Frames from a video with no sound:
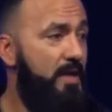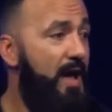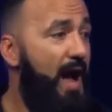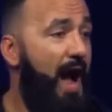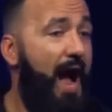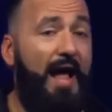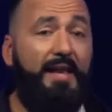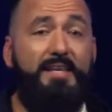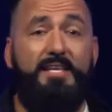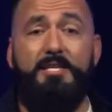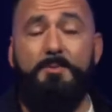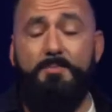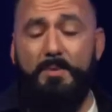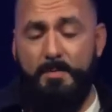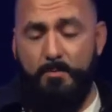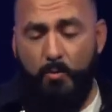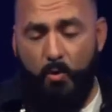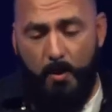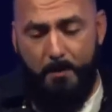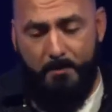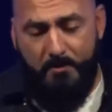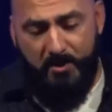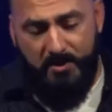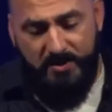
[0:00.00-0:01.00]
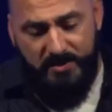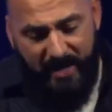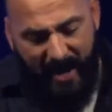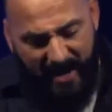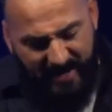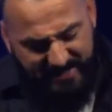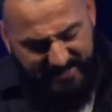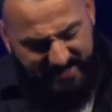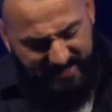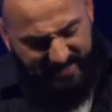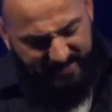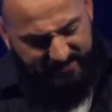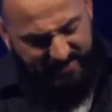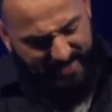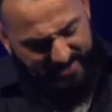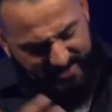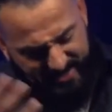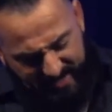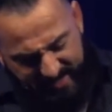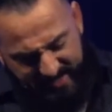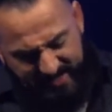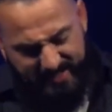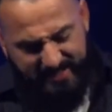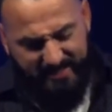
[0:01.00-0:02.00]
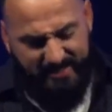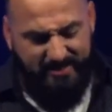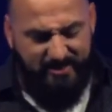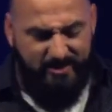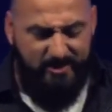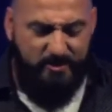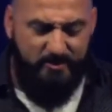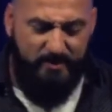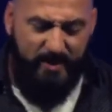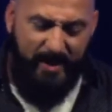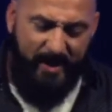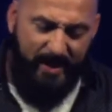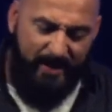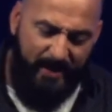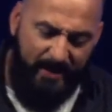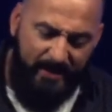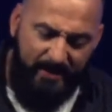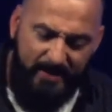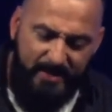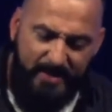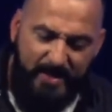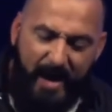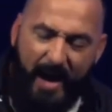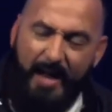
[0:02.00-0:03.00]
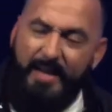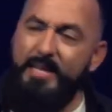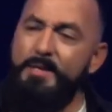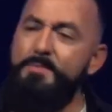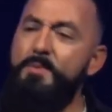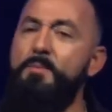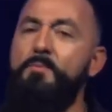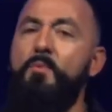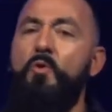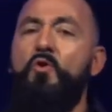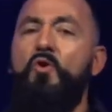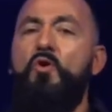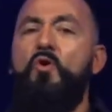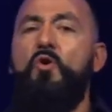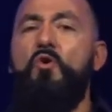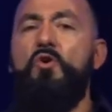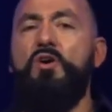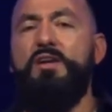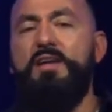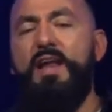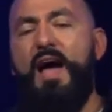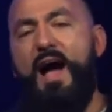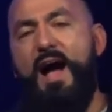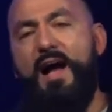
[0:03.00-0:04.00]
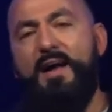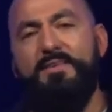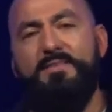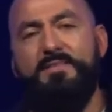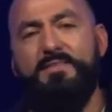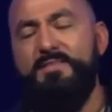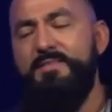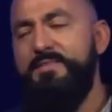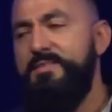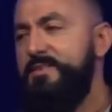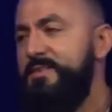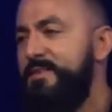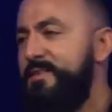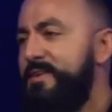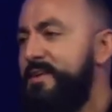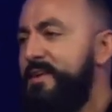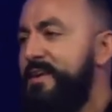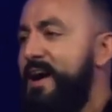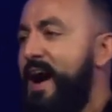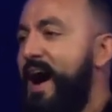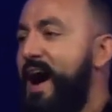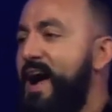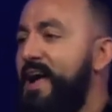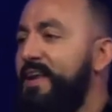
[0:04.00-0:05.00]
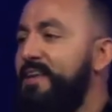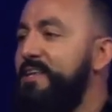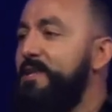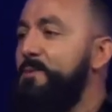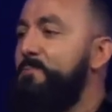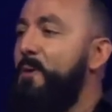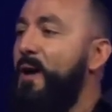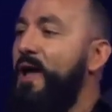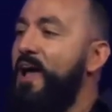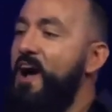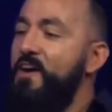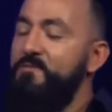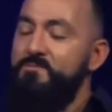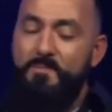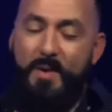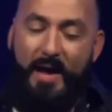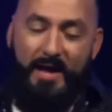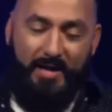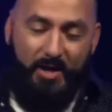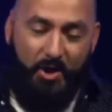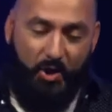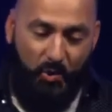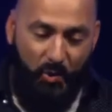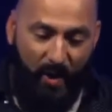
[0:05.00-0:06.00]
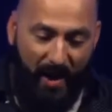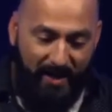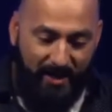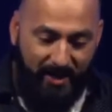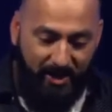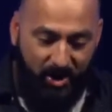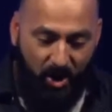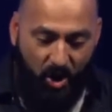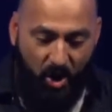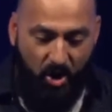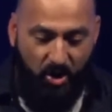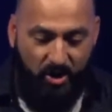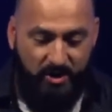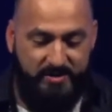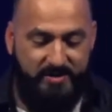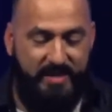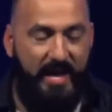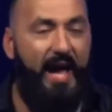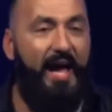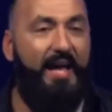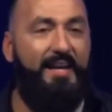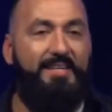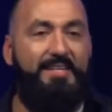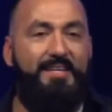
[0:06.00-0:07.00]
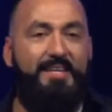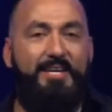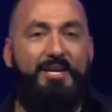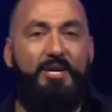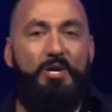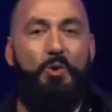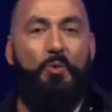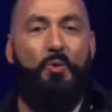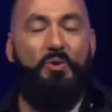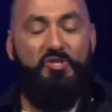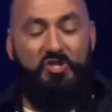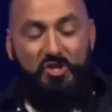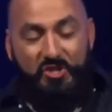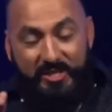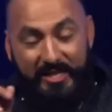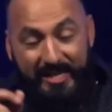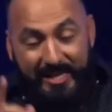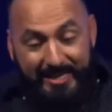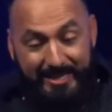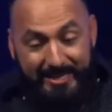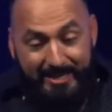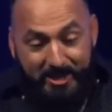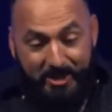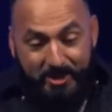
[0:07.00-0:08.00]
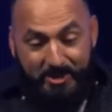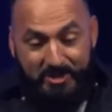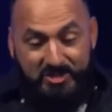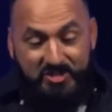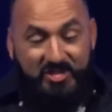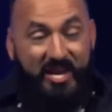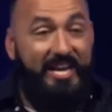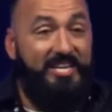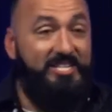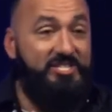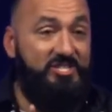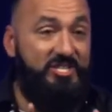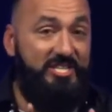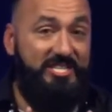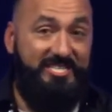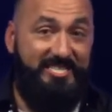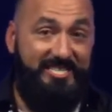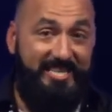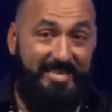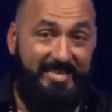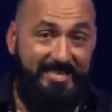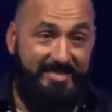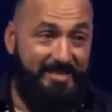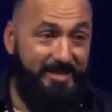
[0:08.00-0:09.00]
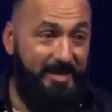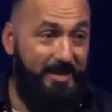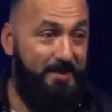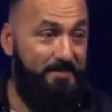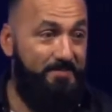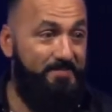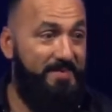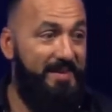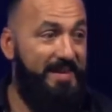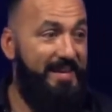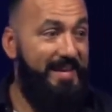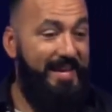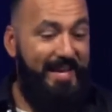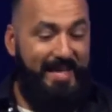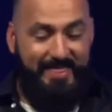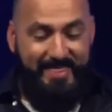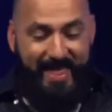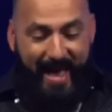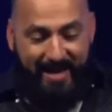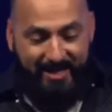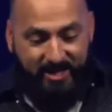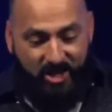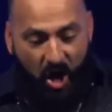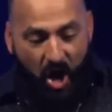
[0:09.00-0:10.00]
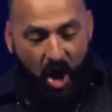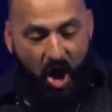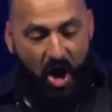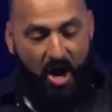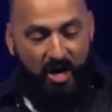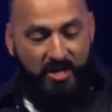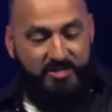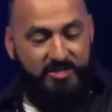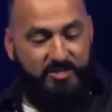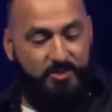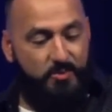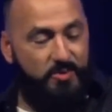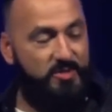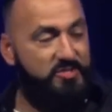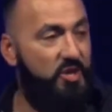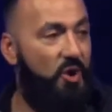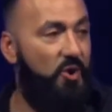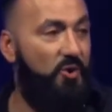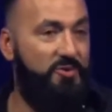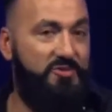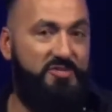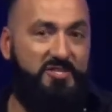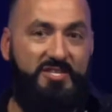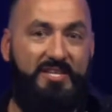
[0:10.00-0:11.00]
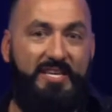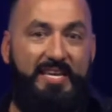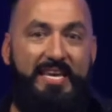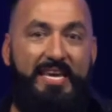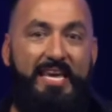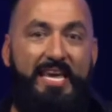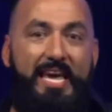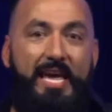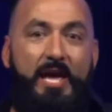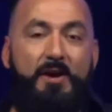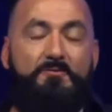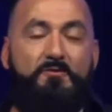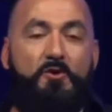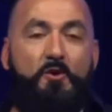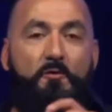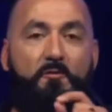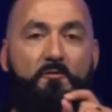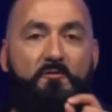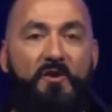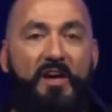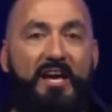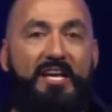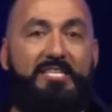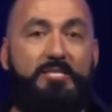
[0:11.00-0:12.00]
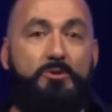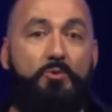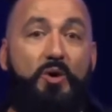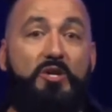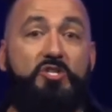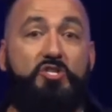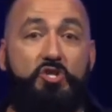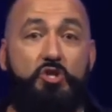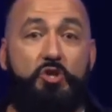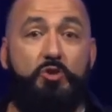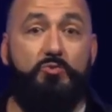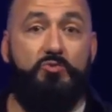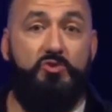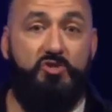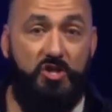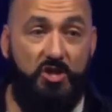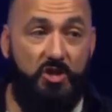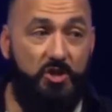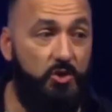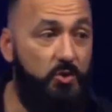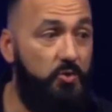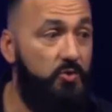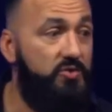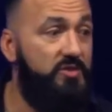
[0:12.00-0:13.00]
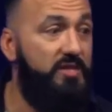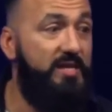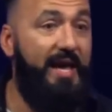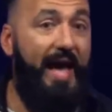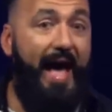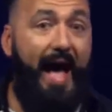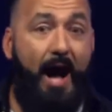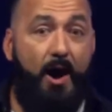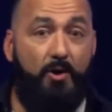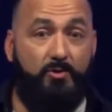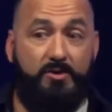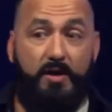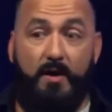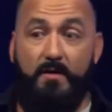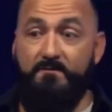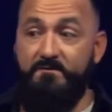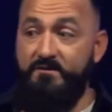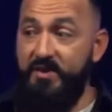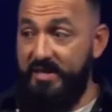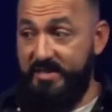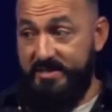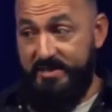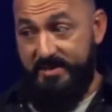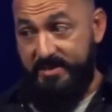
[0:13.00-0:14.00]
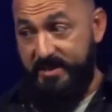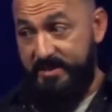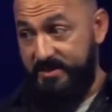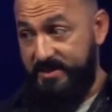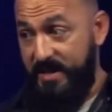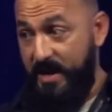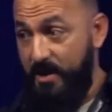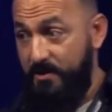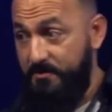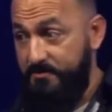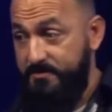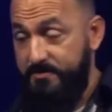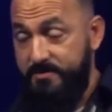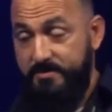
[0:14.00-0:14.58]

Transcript: I need to be more productive. That's what I need to do, man. I, I need to be more organized. I need to pay off my credit card debt. What you need to do is change the system that caused the results. If you fix what you do, the outcome fixes itself.